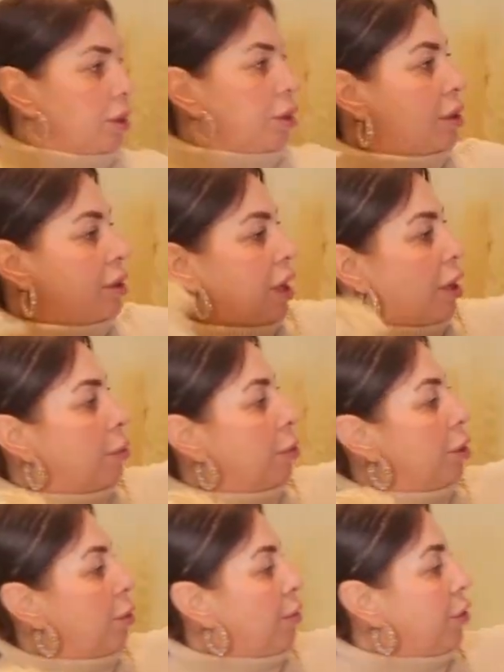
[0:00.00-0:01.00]
So I'm
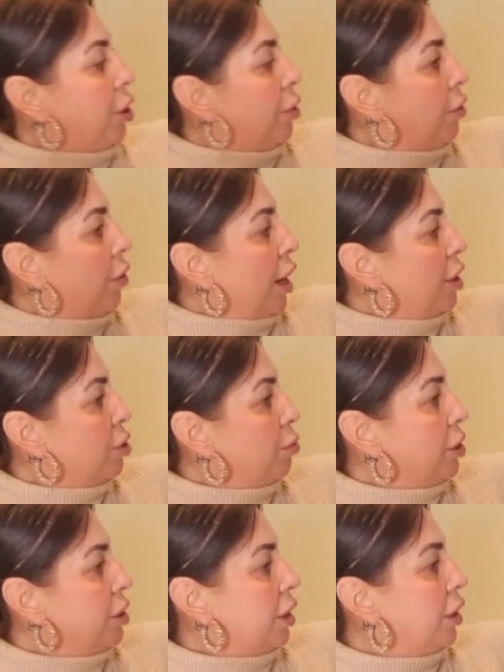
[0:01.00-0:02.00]
going to have a new
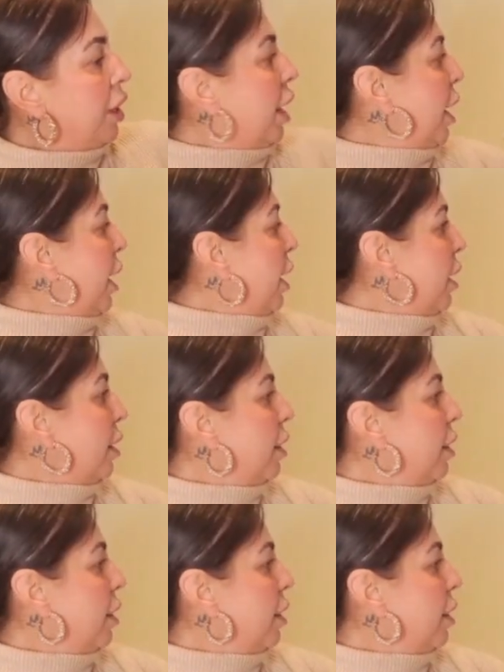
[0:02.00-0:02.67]
arrangement in there.